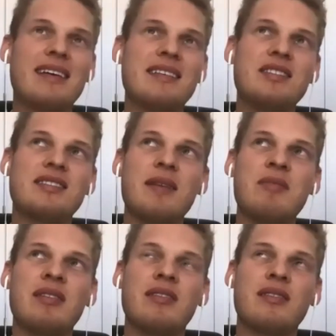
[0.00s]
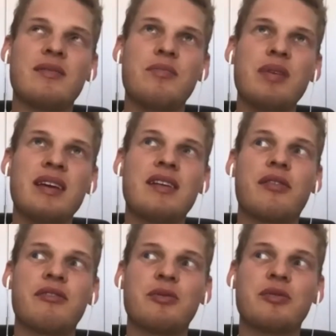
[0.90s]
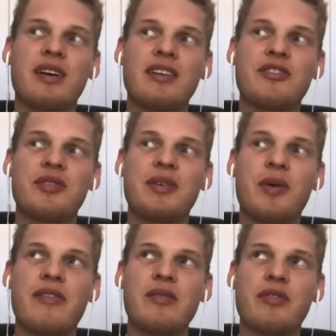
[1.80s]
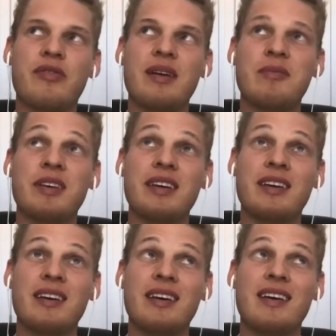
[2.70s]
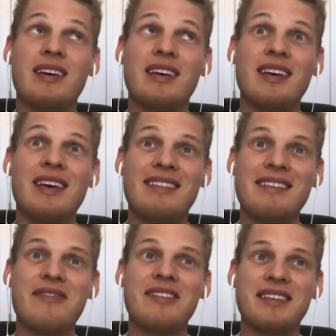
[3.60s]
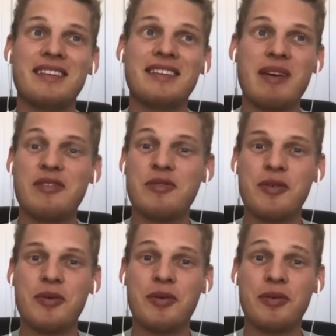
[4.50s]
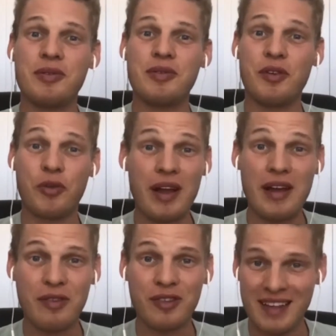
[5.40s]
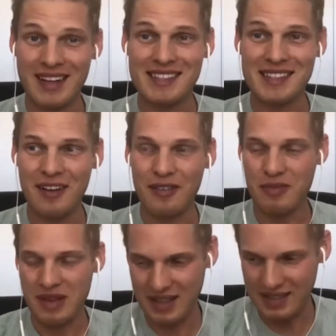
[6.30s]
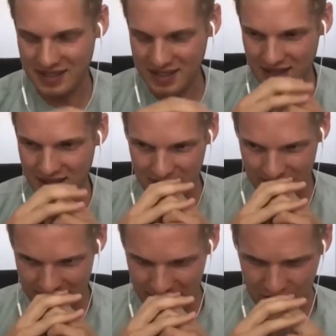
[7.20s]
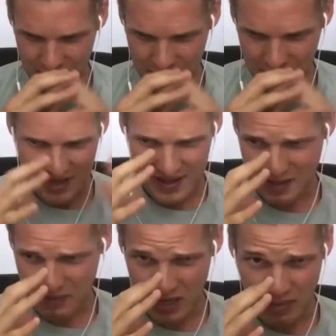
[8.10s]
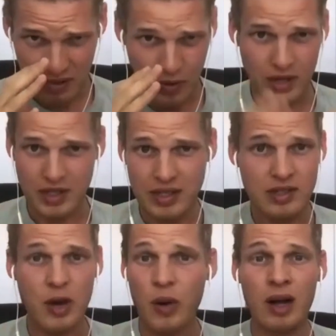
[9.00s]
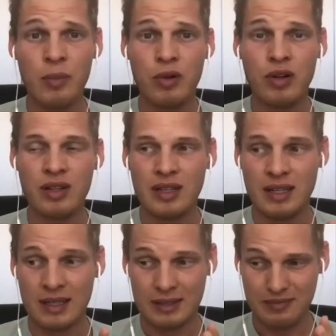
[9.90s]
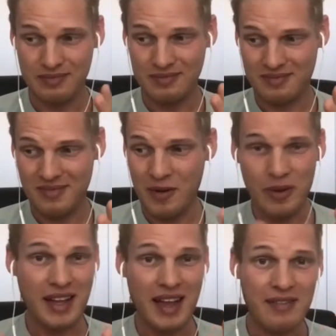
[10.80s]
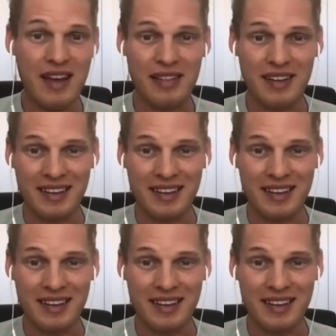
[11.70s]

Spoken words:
just, I mean, being in a third world country away from your family definitely does make you grateful in itself, because you see these people who are just so humble. They really have nothing,